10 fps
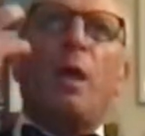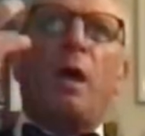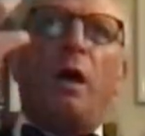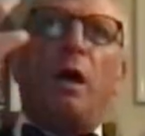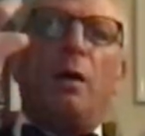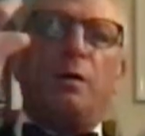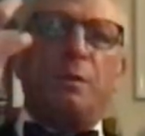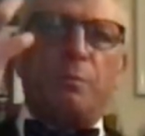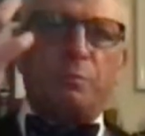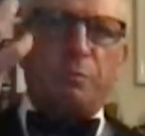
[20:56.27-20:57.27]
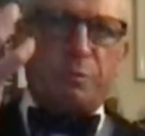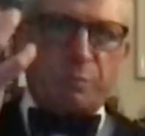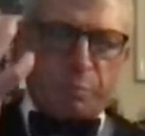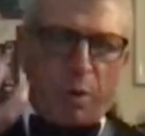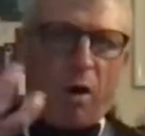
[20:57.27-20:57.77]

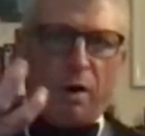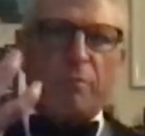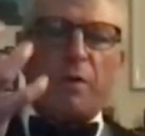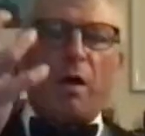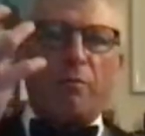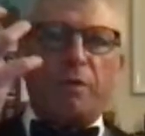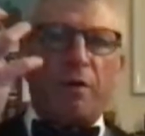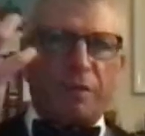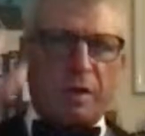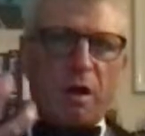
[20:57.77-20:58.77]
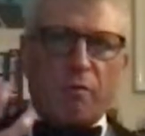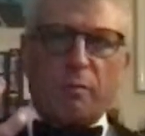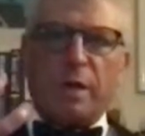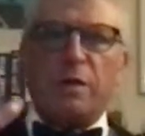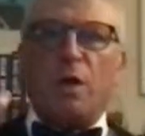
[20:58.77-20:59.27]
part of the
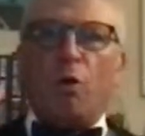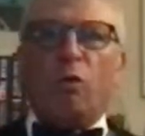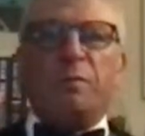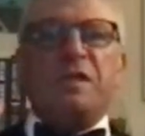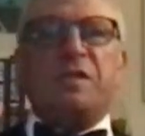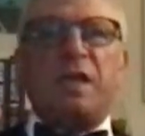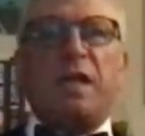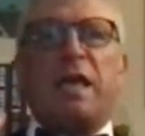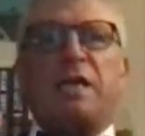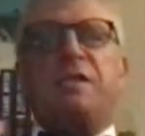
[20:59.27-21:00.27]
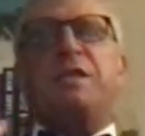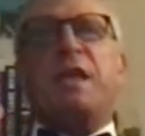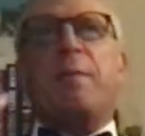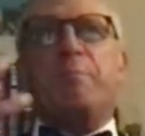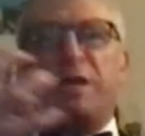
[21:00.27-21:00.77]
government would be set against
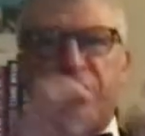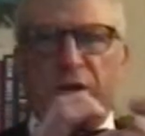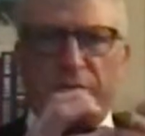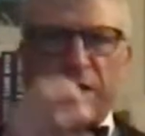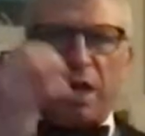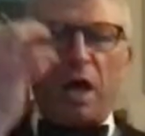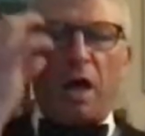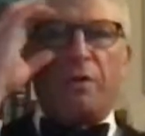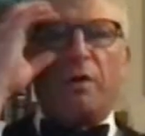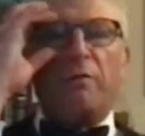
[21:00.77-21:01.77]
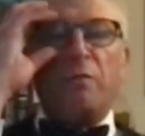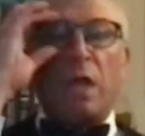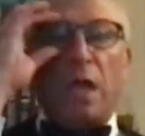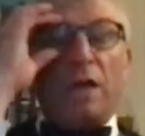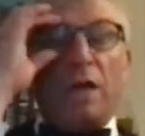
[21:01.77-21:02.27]
the ambition of the other.
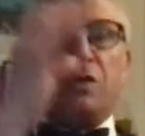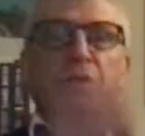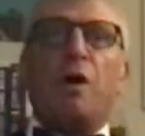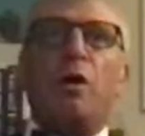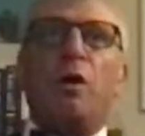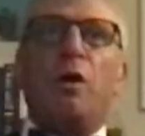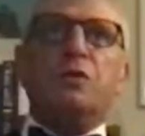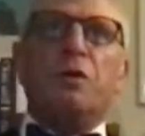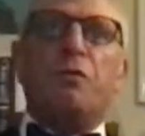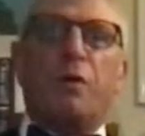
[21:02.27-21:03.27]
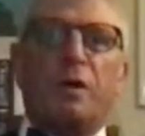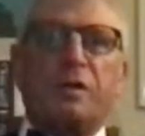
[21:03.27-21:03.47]
And so for